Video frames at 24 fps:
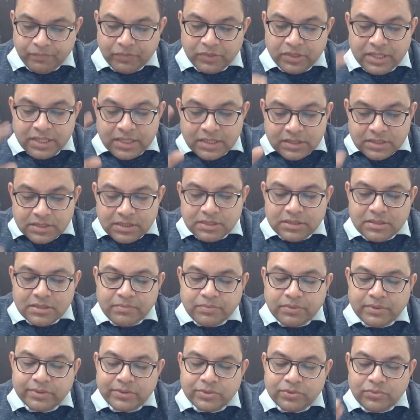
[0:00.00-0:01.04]
This is the
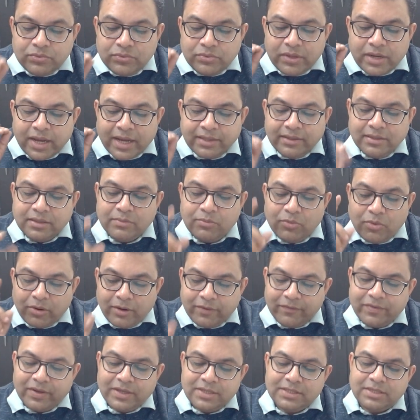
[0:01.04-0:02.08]
person who neither
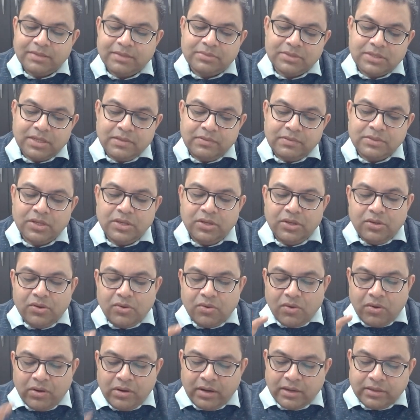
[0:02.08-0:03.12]
mortifies themselves
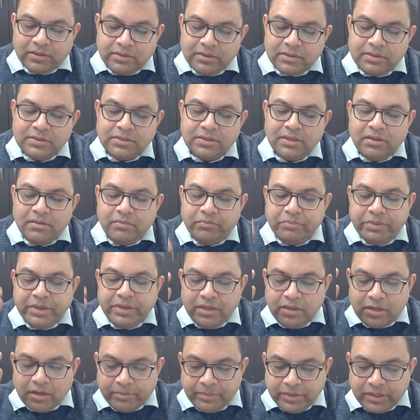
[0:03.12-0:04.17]
or others
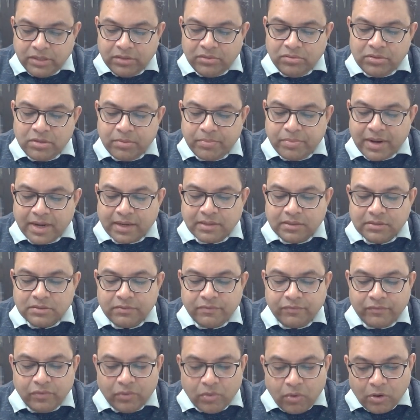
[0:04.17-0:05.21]
being committed to the practice
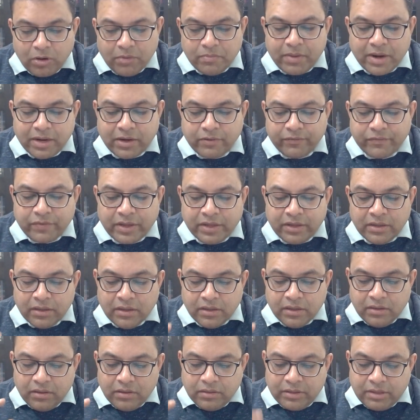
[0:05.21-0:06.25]
of not mortifying
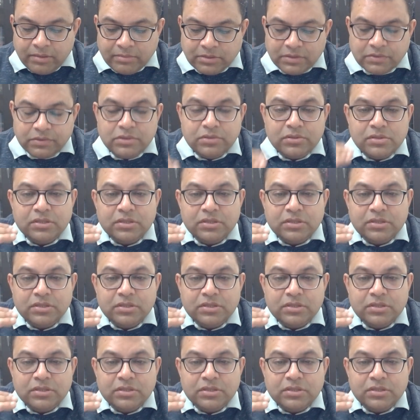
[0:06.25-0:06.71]
themselves.